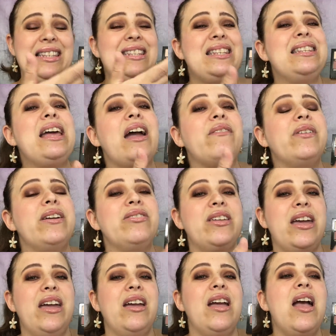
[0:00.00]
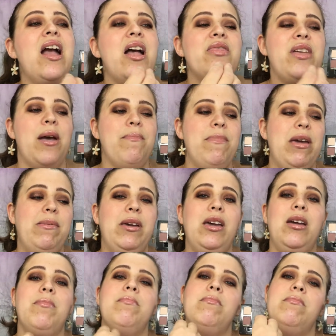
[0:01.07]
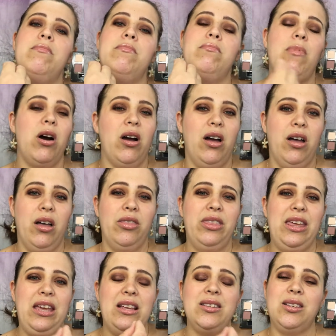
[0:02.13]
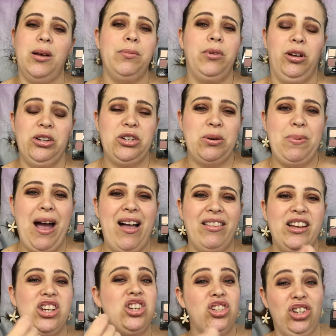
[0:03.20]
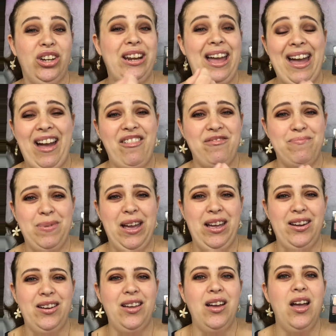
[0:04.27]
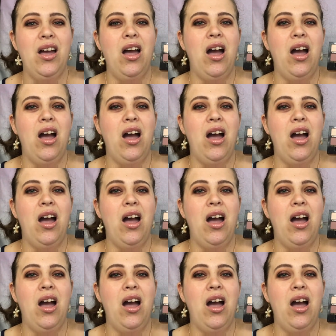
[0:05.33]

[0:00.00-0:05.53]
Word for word: This is everything that maybe Ma, the subculture palette should have been.